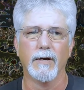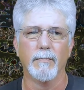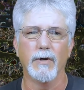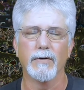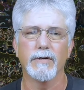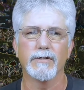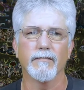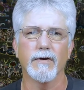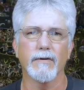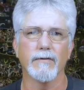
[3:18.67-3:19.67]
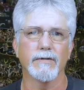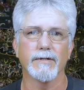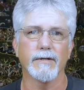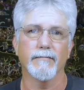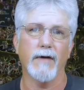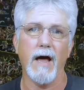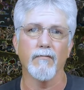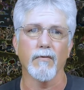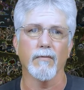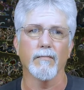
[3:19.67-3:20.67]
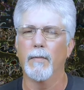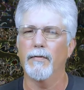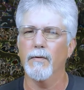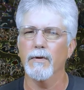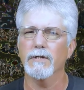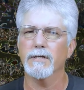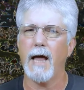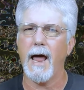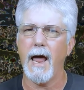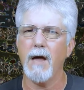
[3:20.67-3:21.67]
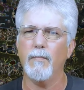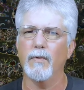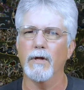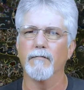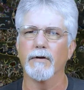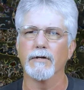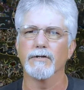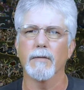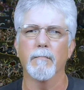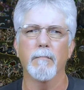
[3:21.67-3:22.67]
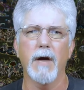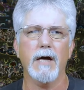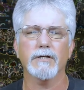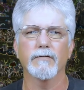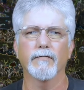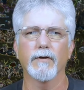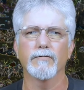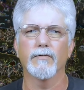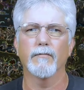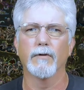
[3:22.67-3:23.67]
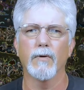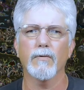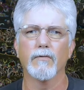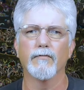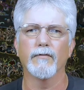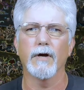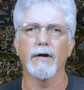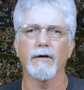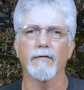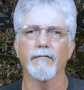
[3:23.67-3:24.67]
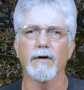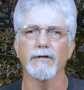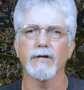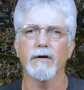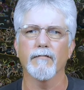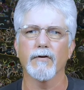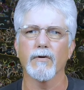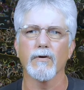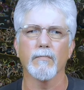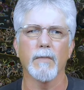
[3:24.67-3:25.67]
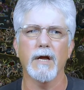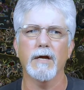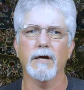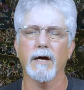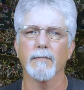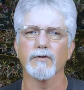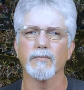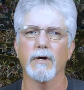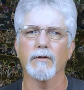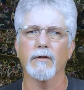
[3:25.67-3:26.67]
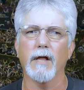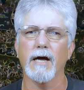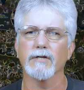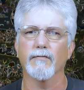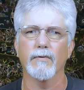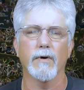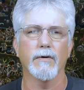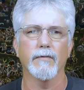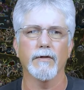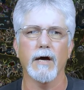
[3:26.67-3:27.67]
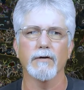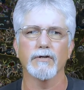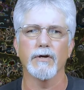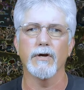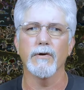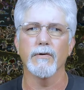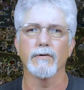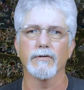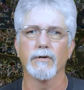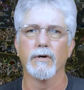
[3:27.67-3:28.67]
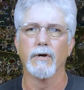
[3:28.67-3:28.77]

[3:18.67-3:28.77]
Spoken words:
millions of years, if ever. But there is ample evidence that massive local flooding events have occurred many times throughout the last few 100,000 years,